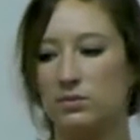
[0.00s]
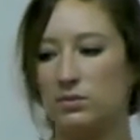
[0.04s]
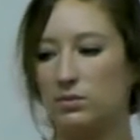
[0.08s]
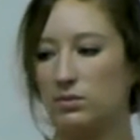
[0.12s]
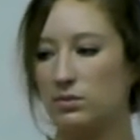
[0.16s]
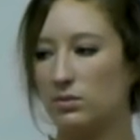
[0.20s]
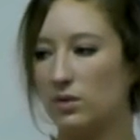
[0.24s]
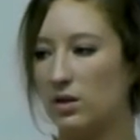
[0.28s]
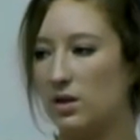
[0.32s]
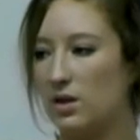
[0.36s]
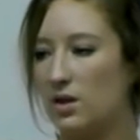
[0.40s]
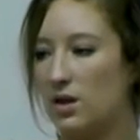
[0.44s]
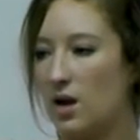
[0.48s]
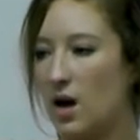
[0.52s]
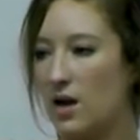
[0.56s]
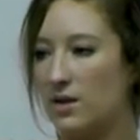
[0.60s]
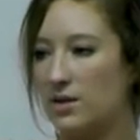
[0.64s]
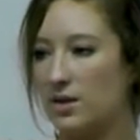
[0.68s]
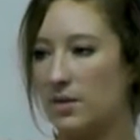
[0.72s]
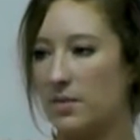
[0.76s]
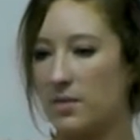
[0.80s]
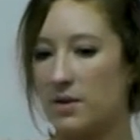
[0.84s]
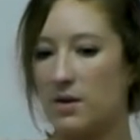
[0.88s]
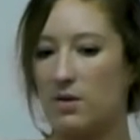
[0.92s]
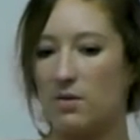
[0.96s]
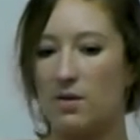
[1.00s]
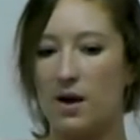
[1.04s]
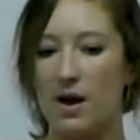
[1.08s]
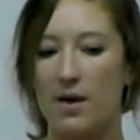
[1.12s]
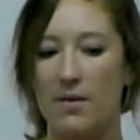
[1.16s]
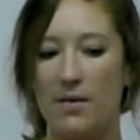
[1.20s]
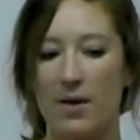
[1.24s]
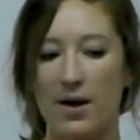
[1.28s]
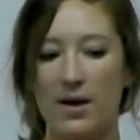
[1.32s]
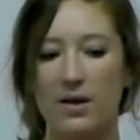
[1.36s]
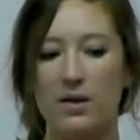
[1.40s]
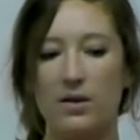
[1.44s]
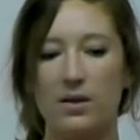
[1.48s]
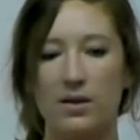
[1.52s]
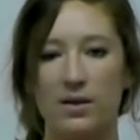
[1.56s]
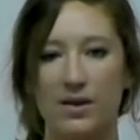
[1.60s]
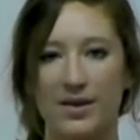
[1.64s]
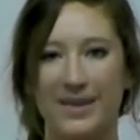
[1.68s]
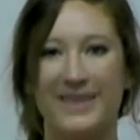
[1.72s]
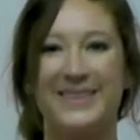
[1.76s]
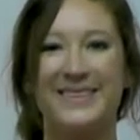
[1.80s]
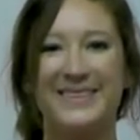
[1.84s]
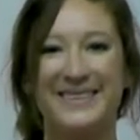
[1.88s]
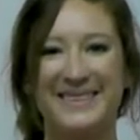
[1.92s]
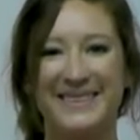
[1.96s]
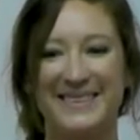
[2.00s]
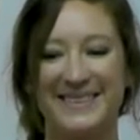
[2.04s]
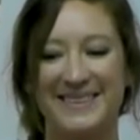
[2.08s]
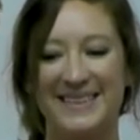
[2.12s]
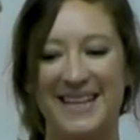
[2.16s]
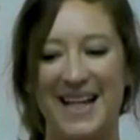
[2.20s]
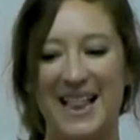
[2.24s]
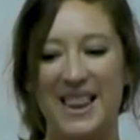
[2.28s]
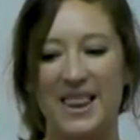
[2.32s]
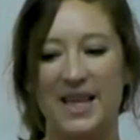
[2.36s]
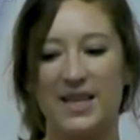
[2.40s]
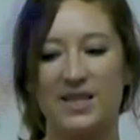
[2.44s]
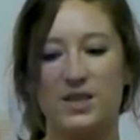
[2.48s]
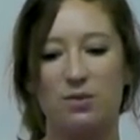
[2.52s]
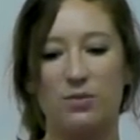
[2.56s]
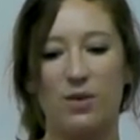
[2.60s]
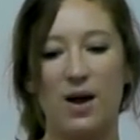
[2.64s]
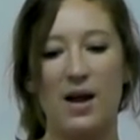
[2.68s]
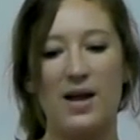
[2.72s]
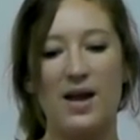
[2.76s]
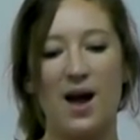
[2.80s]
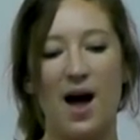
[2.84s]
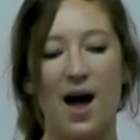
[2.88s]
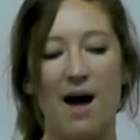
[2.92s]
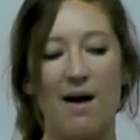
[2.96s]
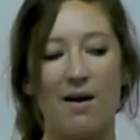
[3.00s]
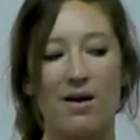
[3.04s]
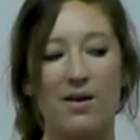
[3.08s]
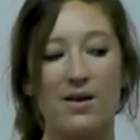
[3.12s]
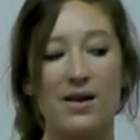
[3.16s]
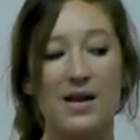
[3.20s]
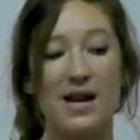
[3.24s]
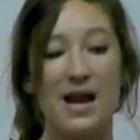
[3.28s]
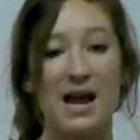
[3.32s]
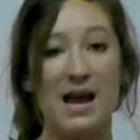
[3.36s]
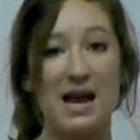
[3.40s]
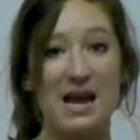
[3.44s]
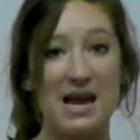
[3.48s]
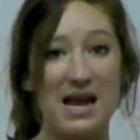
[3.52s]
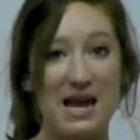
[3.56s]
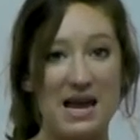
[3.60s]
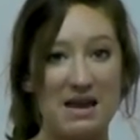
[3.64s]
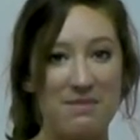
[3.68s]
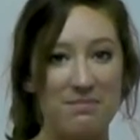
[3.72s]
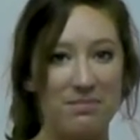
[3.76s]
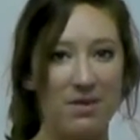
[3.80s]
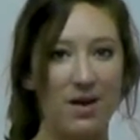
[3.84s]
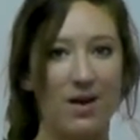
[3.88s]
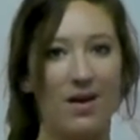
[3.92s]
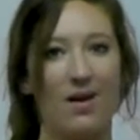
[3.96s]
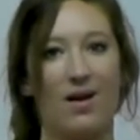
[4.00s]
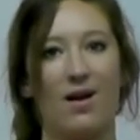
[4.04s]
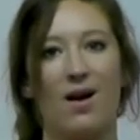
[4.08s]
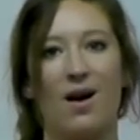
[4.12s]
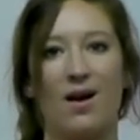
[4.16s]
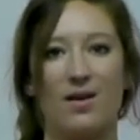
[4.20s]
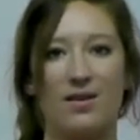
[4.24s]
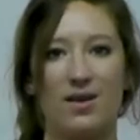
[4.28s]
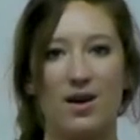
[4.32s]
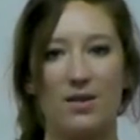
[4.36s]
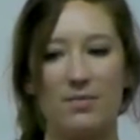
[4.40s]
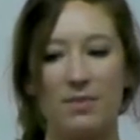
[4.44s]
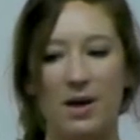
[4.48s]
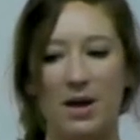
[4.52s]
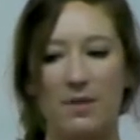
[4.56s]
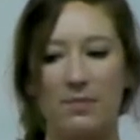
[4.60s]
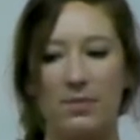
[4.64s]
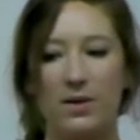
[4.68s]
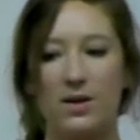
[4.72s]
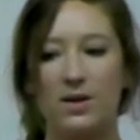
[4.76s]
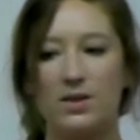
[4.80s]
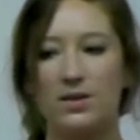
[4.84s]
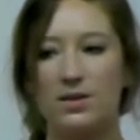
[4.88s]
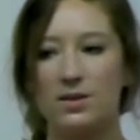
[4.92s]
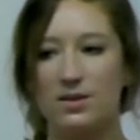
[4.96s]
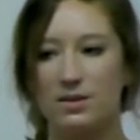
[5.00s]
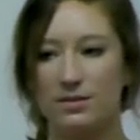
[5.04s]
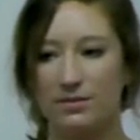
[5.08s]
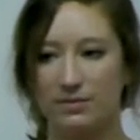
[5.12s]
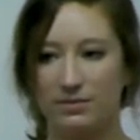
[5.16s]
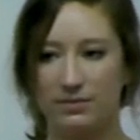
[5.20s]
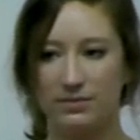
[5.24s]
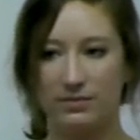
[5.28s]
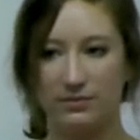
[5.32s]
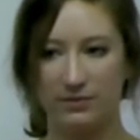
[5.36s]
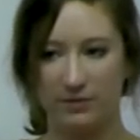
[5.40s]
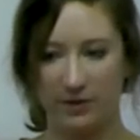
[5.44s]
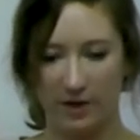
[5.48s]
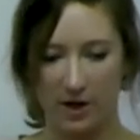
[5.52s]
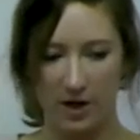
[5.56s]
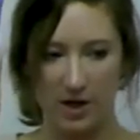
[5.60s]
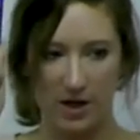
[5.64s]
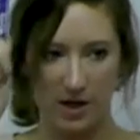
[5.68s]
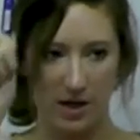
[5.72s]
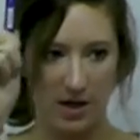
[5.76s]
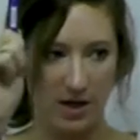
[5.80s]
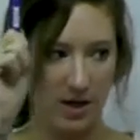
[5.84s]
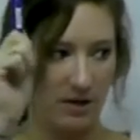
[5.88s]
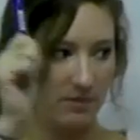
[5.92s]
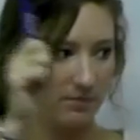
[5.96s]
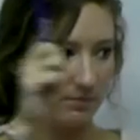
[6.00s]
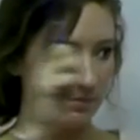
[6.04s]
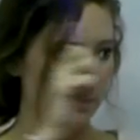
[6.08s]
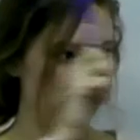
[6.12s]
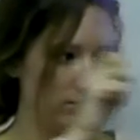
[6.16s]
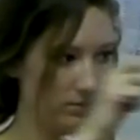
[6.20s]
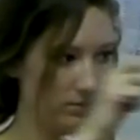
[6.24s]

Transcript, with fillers: Mm, got something to write with? Let's write our name on our papers. Very good.